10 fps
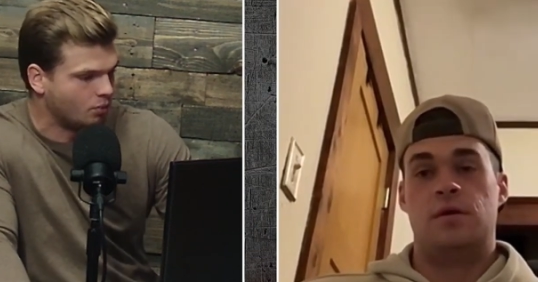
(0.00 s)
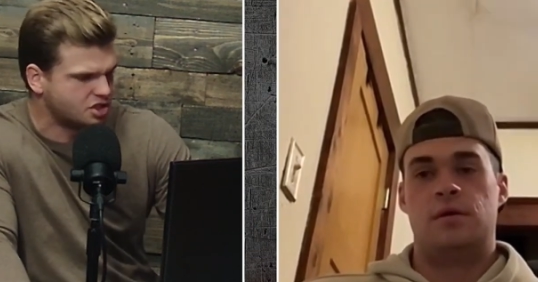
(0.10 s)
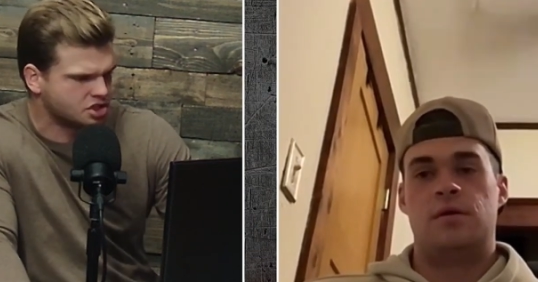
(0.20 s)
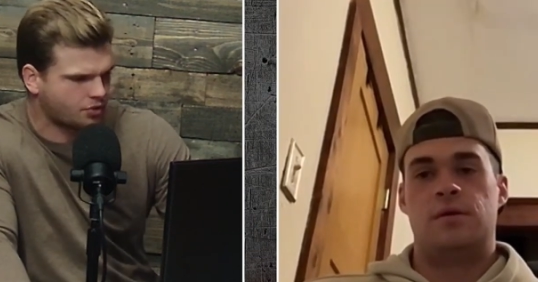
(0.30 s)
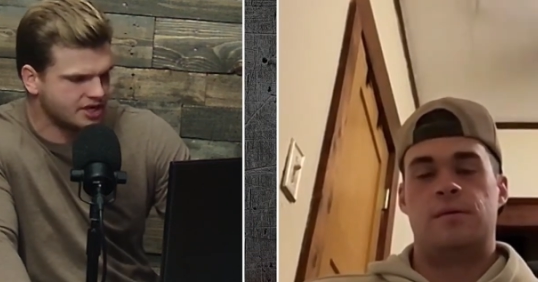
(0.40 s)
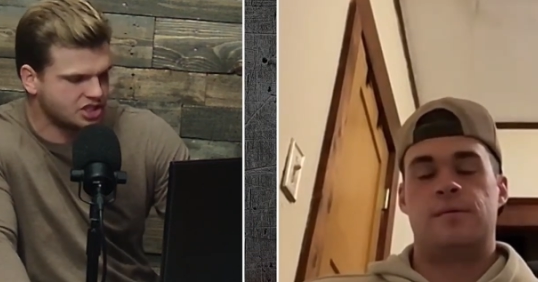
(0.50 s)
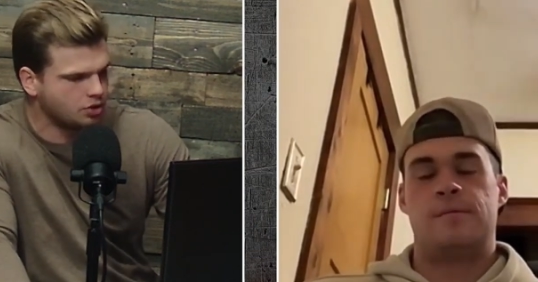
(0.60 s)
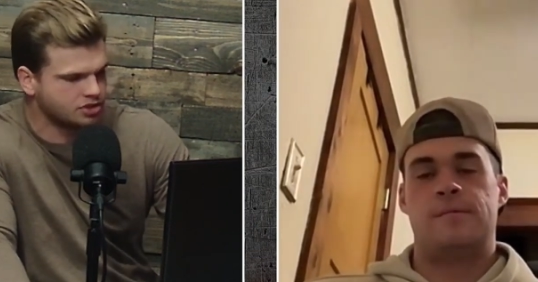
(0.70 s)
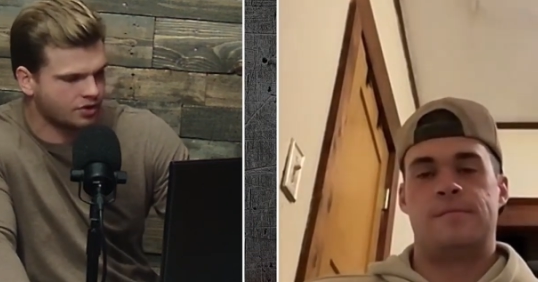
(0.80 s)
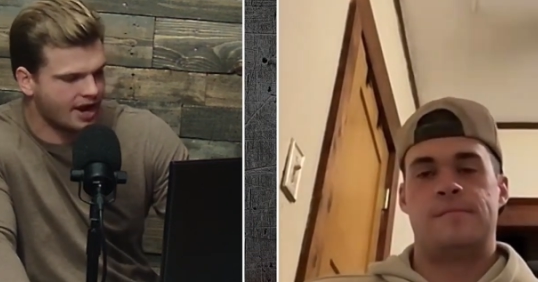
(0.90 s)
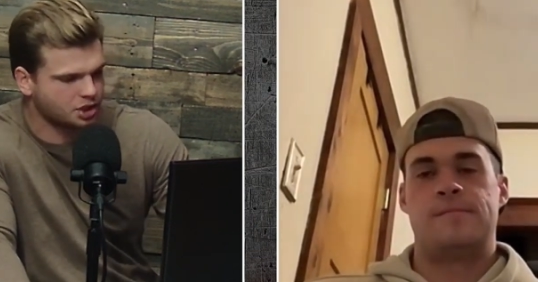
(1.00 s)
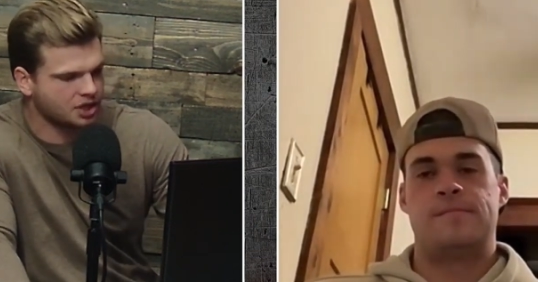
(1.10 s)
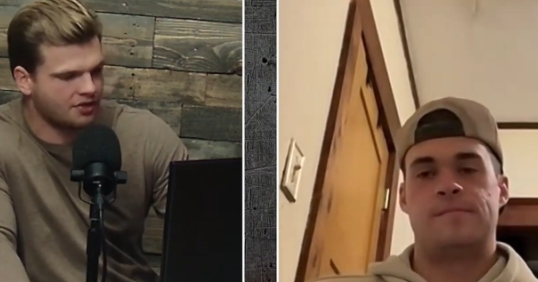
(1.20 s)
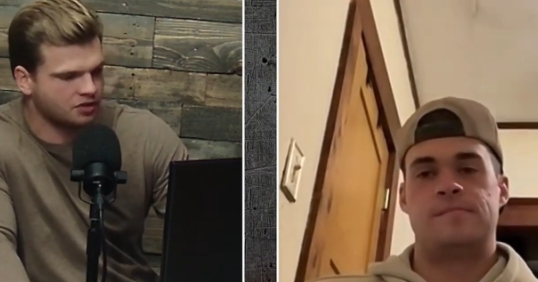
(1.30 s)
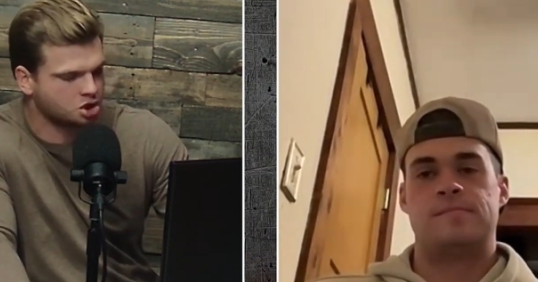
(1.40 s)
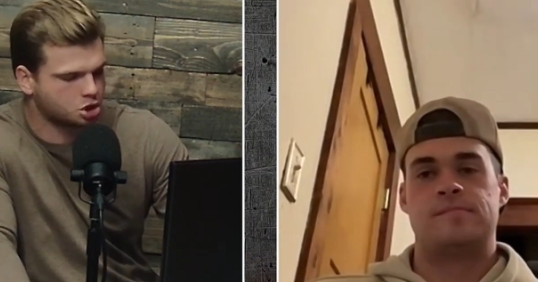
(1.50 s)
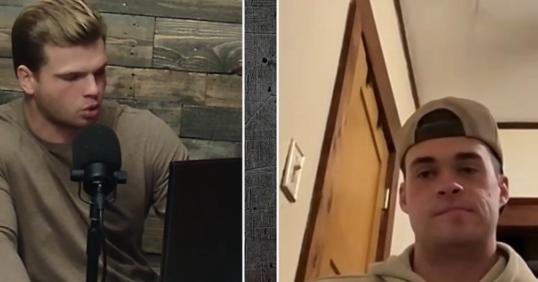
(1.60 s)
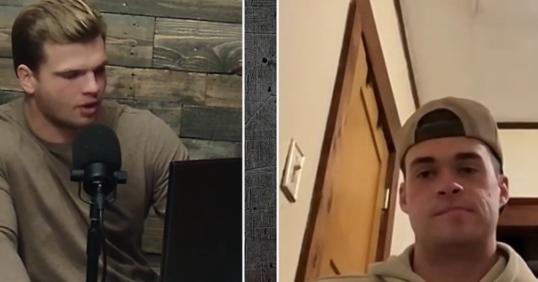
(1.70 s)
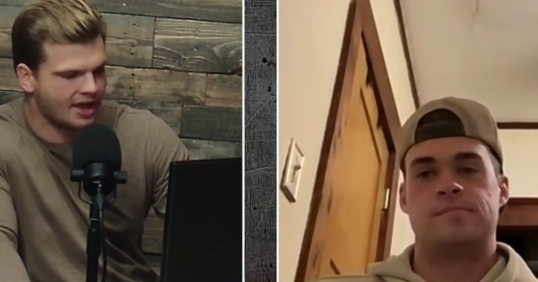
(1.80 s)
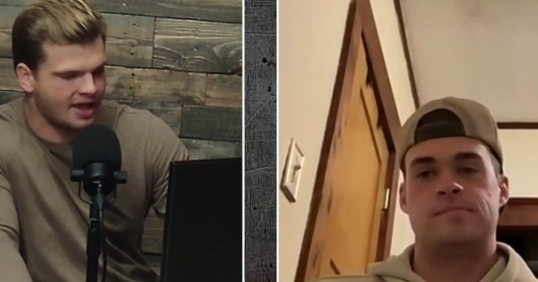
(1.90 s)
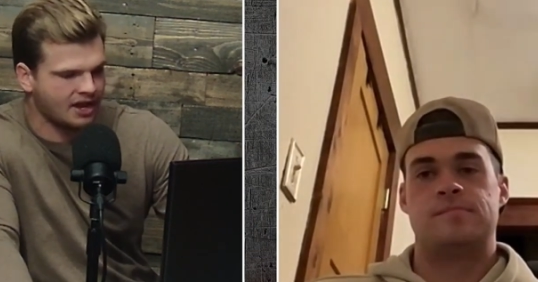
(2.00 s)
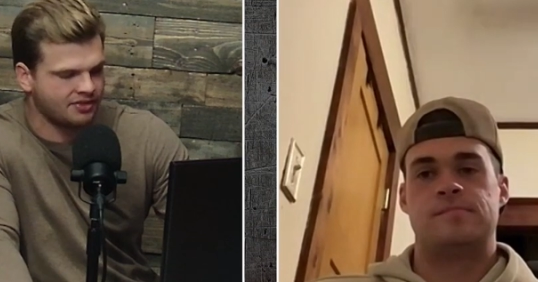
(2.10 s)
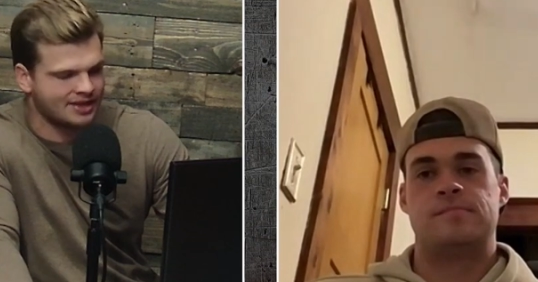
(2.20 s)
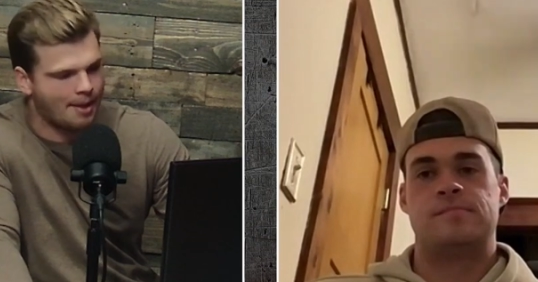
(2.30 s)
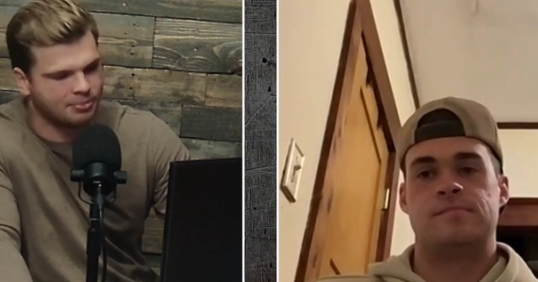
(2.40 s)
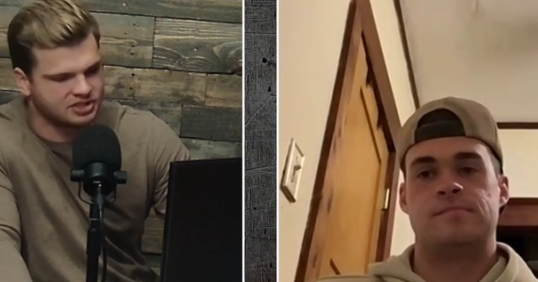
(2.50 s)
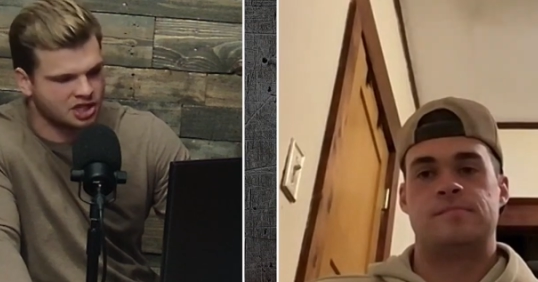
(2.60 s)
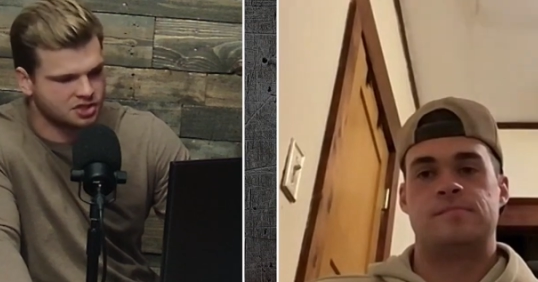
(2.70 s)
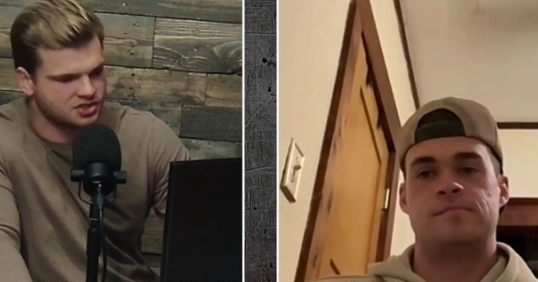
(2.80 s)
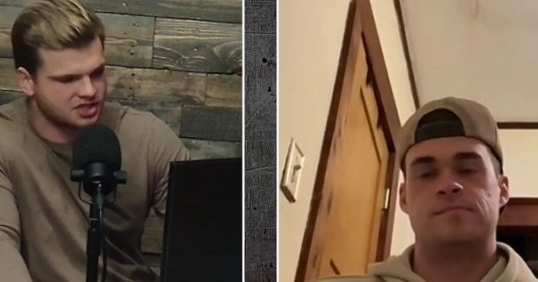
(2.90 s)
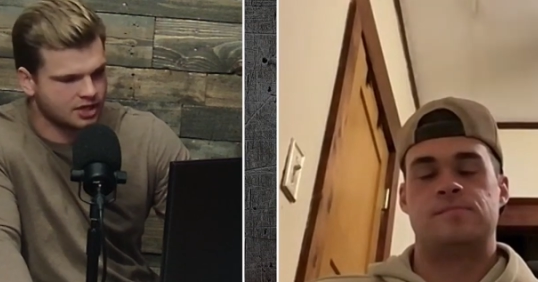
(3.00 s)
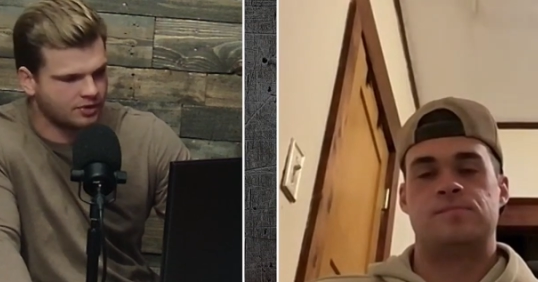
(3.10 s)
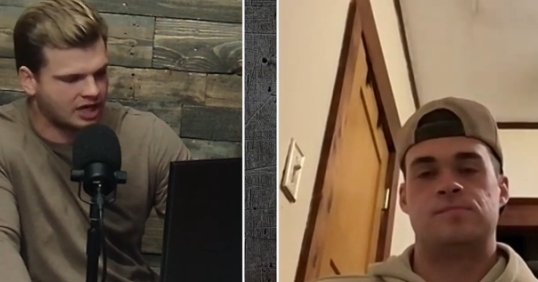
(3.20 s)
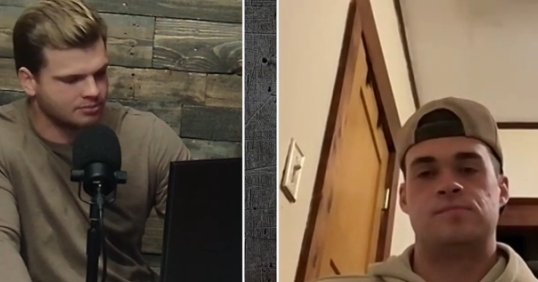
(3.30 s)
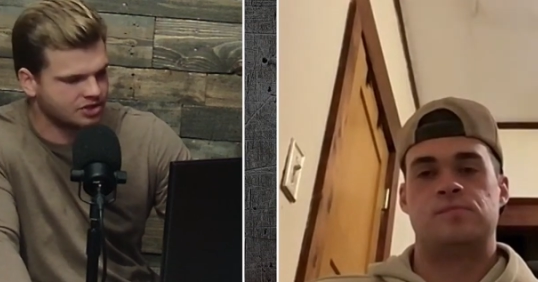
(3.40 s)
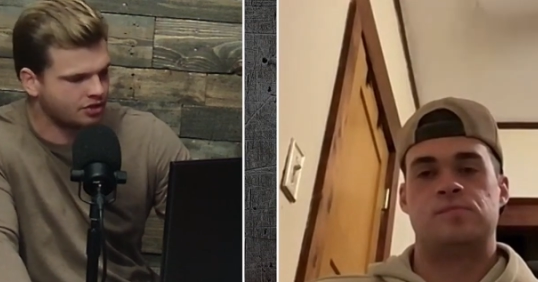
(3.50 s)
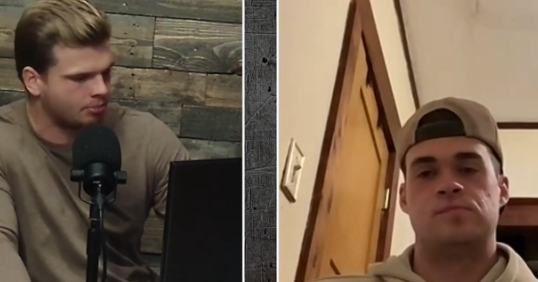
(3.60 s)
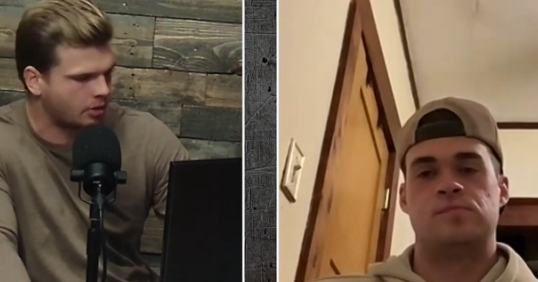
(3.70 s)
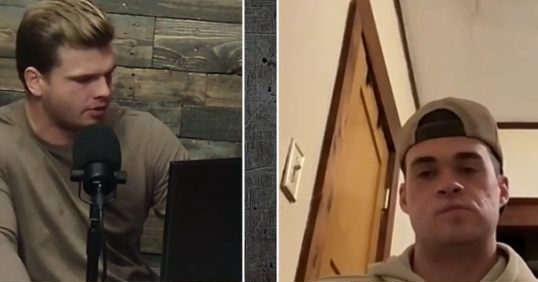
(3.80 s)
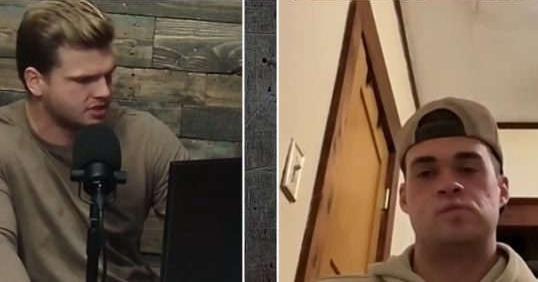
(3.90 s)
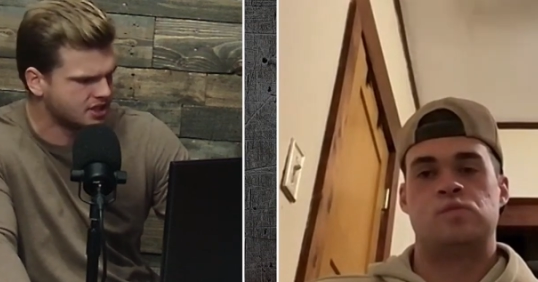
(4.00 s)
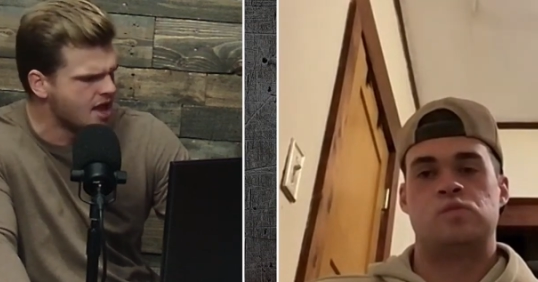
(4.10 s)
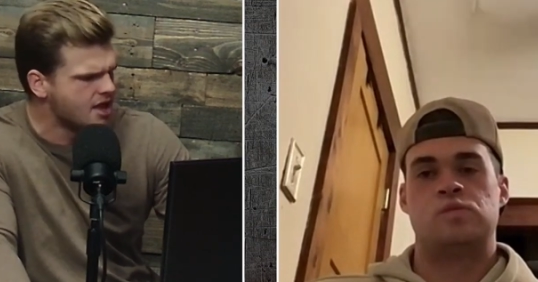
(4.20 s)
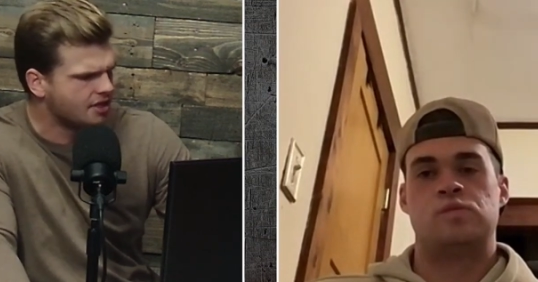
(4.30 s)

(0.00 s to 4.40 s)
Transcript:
Speaker 1: which is crazy too, because they're actually on the short end of the time possession stick when it comes to their opponents.